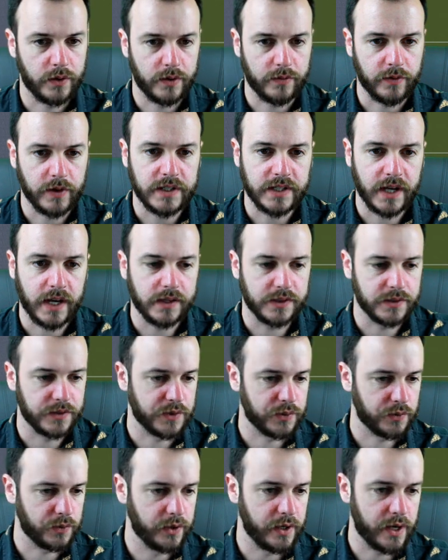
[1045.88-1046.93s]
and the referee takes
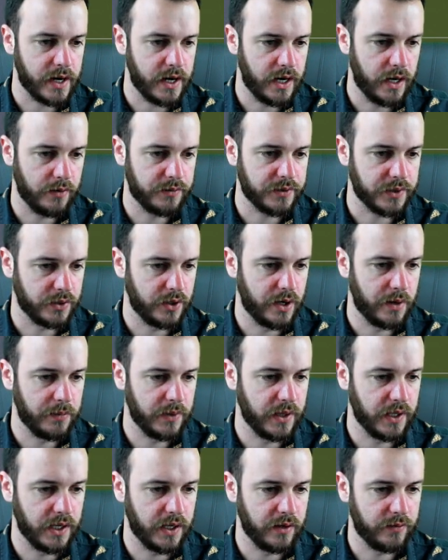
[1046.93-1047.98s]
us through to
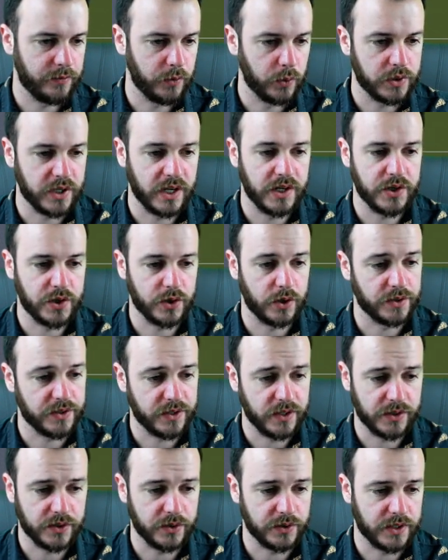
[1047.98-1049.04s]
half-time there. 14 shots,
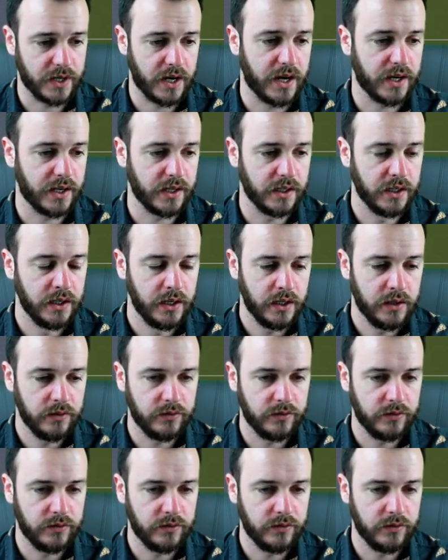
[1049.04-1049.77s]
6 on target,